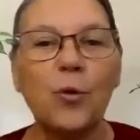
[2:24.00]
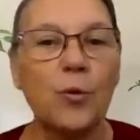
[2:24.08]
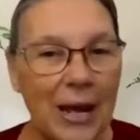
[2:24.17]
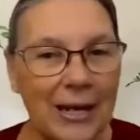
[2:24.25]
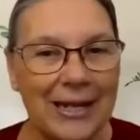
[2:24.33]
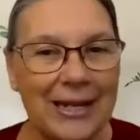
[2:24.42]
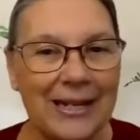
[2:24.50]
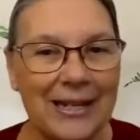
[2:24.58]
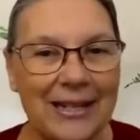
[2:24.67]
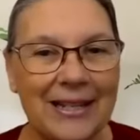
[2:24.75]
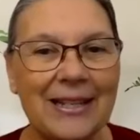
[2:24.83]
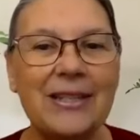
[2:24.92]

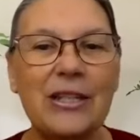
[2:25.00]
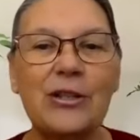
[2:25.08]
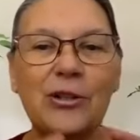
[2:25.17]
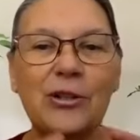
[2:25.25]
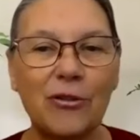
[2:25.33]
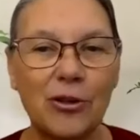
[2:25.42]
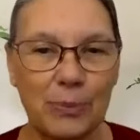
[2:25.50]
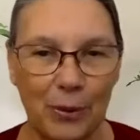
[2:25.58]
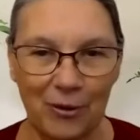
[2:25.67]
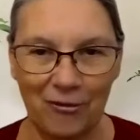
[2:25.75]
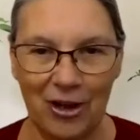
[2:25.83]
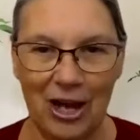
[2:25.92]
ready, the universe
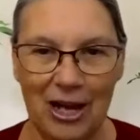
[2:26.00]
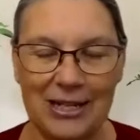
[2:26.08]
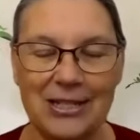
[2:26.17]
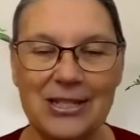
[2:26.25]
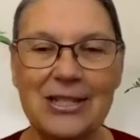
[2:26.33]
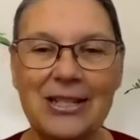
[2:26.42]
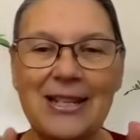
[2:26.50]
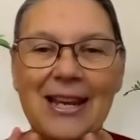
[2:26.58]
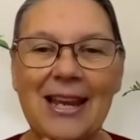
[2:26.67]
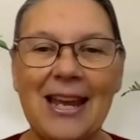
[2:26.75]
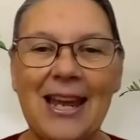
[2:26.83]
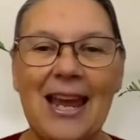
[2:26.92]
provides.
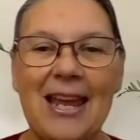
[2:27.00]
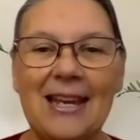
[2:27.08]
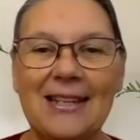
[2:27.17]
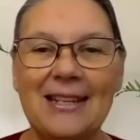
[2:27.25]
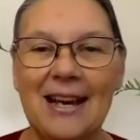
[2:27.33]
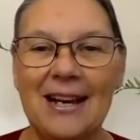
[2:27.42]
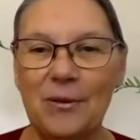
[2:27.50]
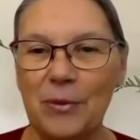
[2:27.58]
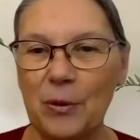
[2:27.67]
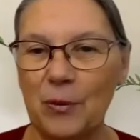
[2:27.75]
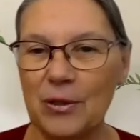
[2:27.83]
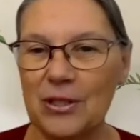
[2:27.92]

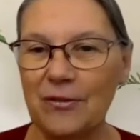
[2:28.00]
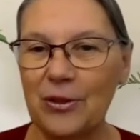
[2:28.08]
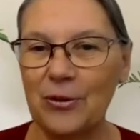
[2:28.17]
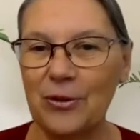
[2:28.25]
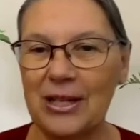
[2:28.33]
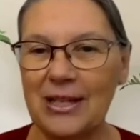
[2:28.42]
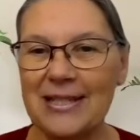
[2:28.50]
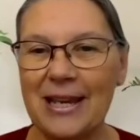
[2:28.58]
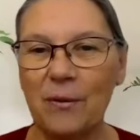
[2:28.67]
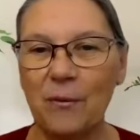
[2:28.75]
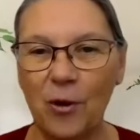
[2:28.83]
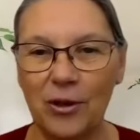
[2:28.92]
And there was a few things
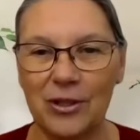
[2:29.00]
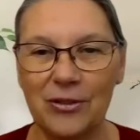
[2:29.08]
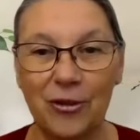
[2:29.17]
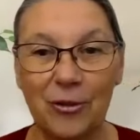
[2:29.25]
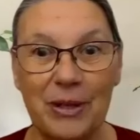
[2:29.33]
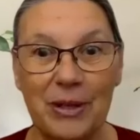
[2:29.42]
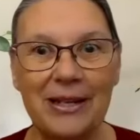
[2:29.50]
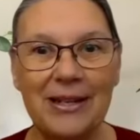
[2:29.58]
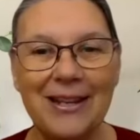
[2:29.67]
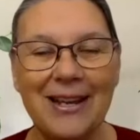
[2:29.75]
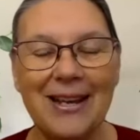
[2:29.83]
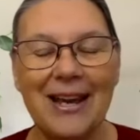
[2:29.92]
that worked for
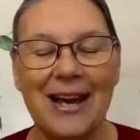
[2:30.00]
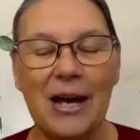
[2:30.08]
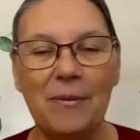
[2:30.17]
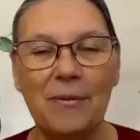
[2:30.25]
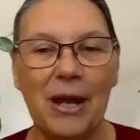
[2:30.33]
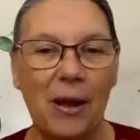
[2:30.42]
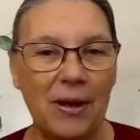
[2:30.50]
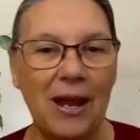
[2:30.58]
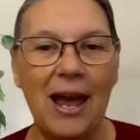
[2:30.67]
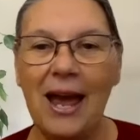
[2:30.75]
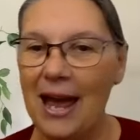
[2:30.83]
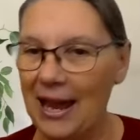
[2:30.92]
me,
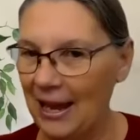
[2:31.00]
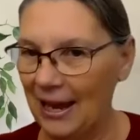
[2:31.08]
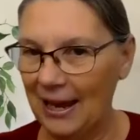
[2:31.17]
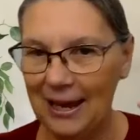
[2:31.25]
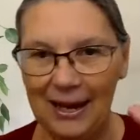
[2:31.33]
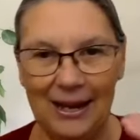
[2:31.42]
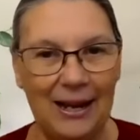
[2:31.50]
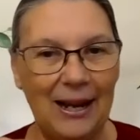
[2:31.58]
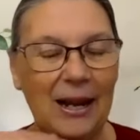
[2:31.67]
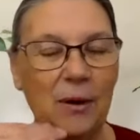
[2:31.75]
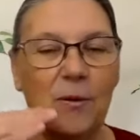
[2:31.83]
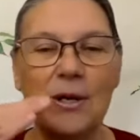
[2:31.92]
and
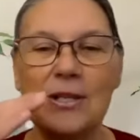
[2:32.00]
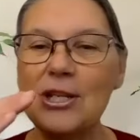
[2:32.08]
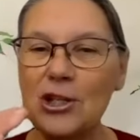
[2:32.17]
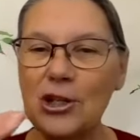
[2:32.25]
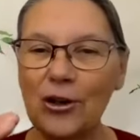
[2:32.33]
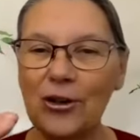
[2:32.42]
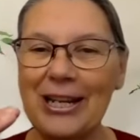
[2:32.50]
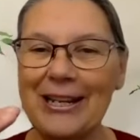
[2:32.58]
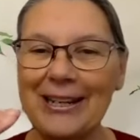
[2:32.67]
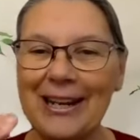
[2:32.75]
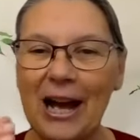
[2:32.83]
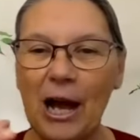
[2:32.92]
it was a
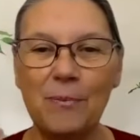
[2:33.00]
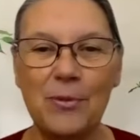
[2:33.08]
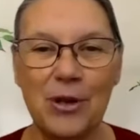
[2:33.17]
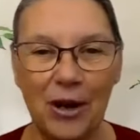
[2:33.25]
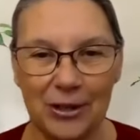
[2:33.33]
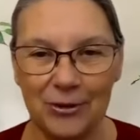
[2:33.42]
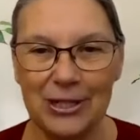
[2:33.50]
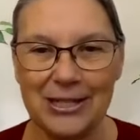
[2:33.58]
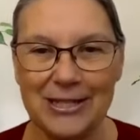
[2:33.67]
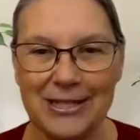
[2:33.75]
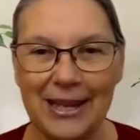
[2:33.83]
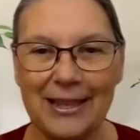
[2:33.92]
journey. I'm not going
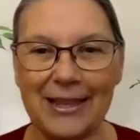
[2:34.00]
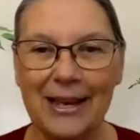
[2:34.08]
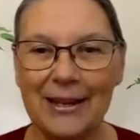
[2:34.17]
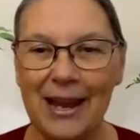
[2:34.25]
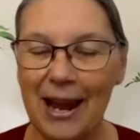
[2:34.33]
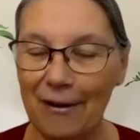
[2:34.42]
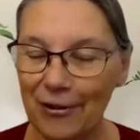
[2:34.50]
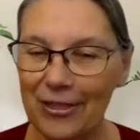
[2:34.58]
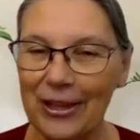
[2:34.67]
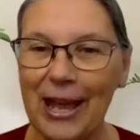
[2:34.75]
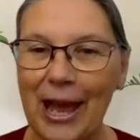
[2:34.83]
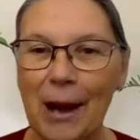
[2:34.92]
to say that
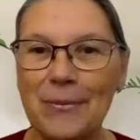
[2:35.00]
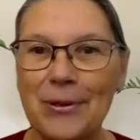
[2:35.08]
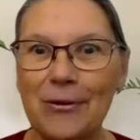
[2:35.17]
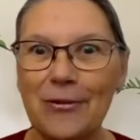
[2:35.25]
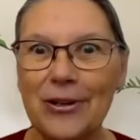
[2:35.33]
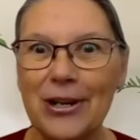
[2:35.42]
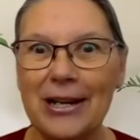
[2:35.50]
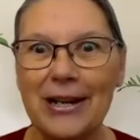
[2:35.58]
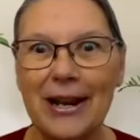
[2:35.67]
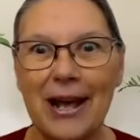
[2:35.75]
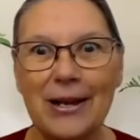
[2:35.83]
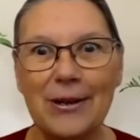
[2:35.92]
everything happened overnight,
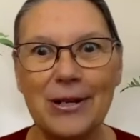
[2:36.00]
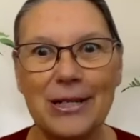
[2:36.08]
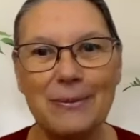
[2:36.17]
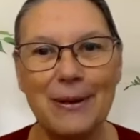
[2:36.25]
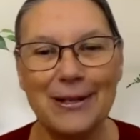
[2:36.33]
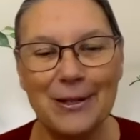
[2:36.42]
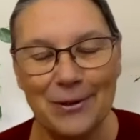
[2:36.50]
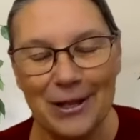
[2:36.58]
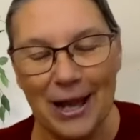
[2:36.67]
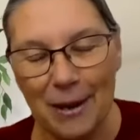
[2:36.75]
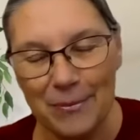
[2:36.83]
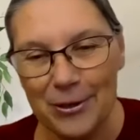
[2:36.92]
and I don't expect it will
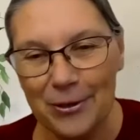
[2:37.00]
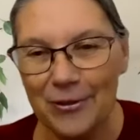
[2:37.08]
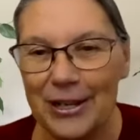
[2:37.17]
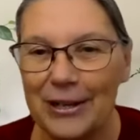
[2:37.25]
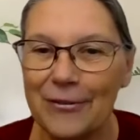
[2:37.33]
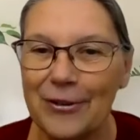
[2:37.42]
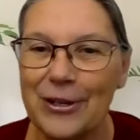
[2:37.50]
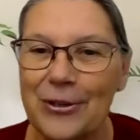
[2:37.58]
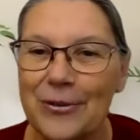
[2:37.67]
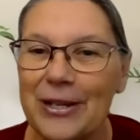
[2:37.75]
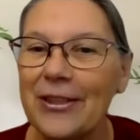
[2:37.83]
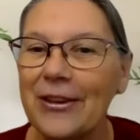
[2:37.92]
happen overnight for
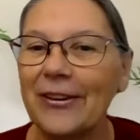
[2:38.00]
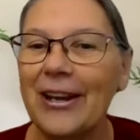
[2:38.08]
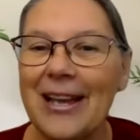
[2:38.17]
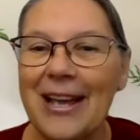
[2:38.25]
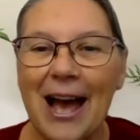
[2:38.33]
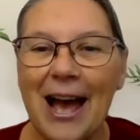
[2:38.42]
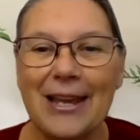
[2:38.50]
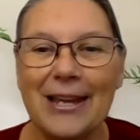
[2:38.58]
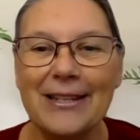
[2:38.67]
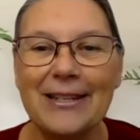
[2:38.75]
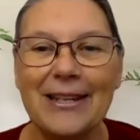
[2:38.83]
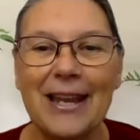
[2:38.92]
you either.
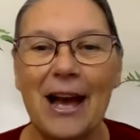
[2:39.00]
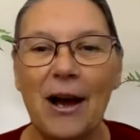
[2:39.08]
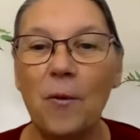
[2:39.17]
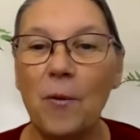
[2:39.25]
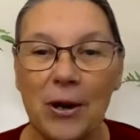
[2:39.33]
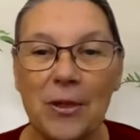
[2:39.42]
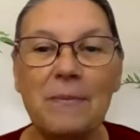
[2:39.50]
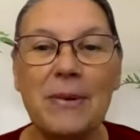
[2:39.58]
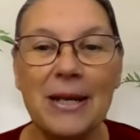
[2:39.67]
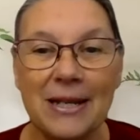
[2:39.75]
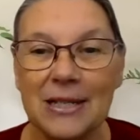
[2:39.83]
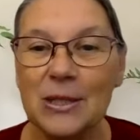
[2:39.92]
And one of the
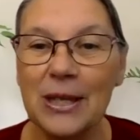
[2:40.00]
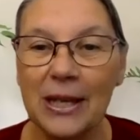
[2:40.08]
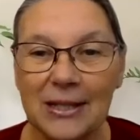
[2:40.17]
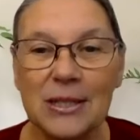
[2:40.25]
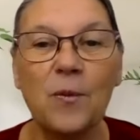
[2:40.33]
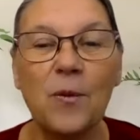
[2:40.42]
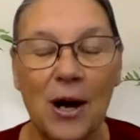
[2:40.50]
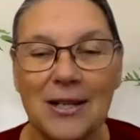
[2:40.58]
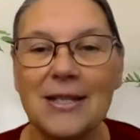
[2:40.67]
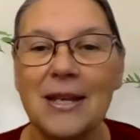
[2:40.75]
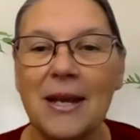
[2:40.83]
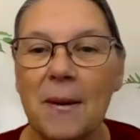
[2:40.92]
biggest things
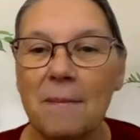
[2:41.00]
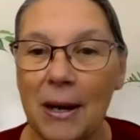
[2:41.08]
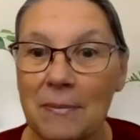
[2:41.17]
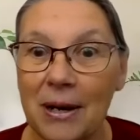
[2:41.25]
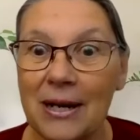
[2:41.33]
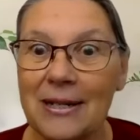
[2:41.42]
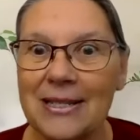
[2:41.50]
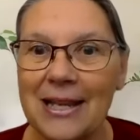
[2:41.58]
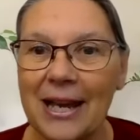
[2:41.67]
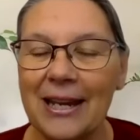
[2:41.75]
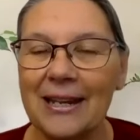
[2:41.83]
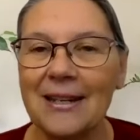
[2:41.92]
was my
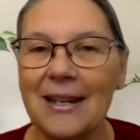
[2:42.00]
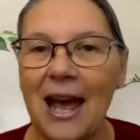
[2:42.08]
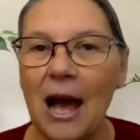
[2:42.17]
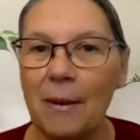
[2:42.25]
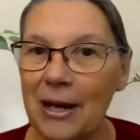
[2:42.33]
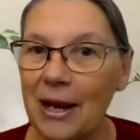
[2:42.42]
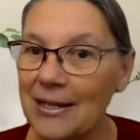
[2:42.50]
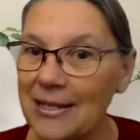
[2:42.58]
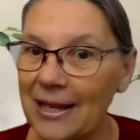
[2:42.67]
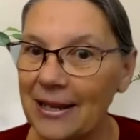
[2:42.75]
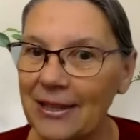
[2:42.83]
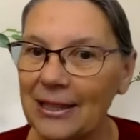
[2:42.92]
mindset. I mean, I
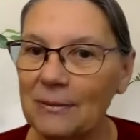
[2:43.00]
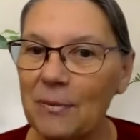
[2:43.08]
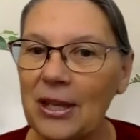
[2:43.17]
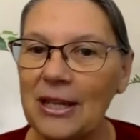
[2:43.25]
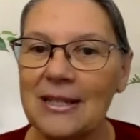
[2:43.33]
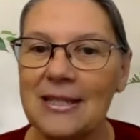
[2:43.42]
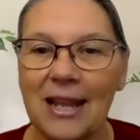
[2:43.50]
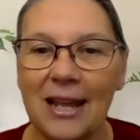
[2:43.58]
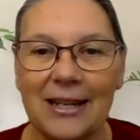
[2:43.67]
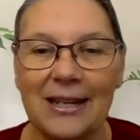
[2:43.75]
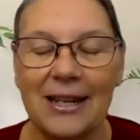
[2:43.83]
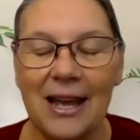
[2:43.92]
did things
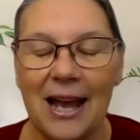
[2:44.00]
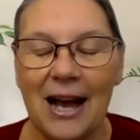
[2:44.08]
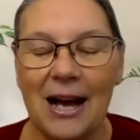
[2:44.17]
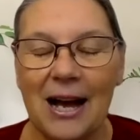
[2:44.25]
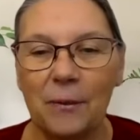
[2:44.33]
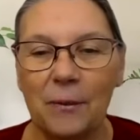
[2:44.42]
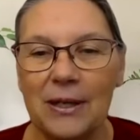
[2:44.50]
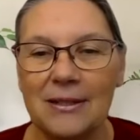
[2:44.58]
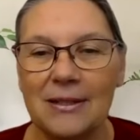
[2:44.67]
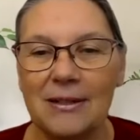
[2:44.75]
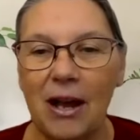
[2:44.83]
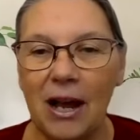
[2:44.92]
like
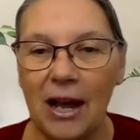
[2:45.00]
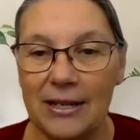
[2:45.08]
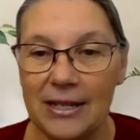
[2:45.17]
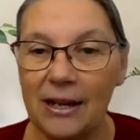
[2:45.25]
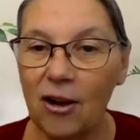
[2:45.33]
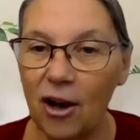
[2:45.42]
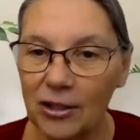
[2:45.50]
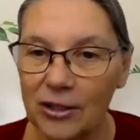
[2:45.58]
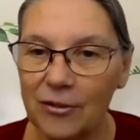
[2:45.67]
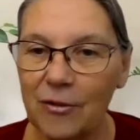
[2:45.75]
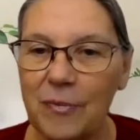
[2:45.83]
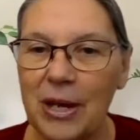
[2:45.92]
I did
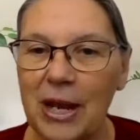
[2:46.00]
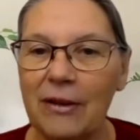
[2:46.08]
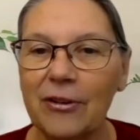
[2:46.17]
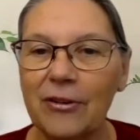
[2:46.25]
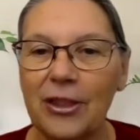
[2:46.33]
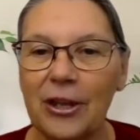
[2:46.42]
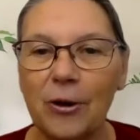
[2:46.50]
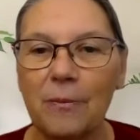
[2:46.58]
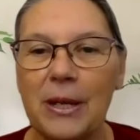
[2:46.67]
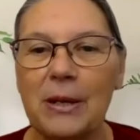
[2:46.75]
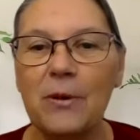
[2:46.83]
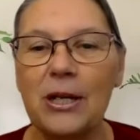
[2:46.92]
cognitive behavior
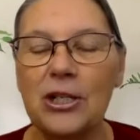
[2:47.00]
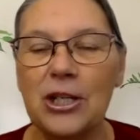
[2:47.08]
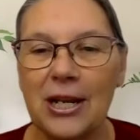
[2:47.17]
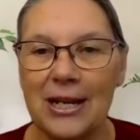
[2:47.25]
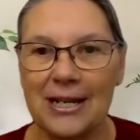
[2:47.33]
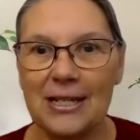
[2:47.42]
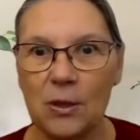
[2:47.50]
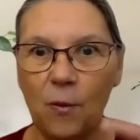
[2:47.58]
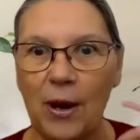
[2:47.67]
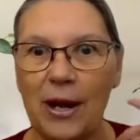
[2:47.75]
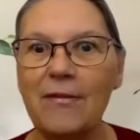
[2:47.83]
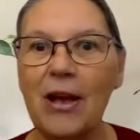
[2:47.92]
therapy, which is a
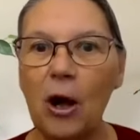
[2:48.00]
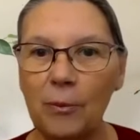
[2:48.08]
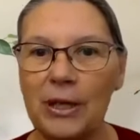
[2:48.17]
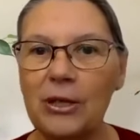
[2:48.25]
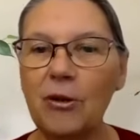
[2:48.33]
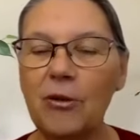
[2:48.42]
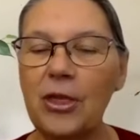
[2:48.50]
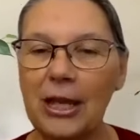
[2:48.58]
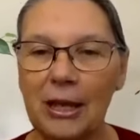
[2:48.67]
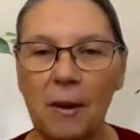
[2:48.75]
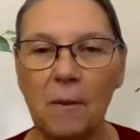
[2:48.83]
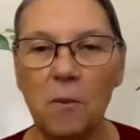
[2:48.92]
way of helping you
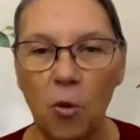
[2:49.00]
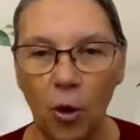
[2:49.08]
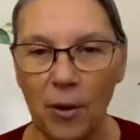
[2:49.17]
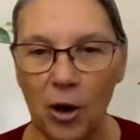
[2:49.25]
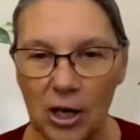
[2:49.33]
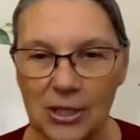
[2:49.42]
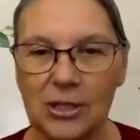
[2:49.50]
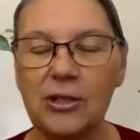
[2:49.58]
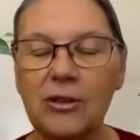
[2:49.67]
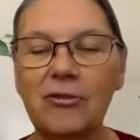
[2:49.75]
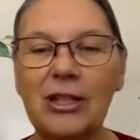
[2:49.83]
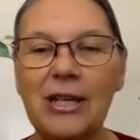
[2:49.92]
think more
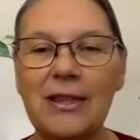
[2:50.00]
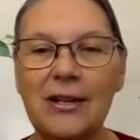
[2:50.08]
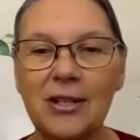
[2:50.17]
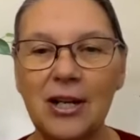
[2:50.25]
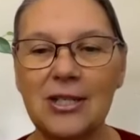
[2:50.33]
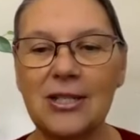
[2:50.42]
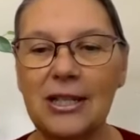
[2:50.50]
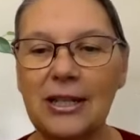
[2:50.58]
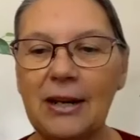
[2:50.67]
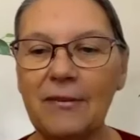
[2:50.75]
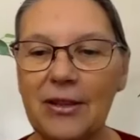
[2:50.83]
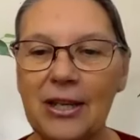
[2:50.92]
positively, that not
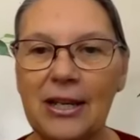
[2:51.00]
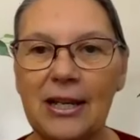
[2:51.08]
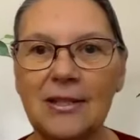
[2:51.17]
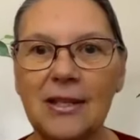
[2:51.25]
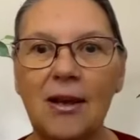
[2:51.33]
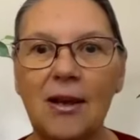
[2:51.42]
seeing everything as,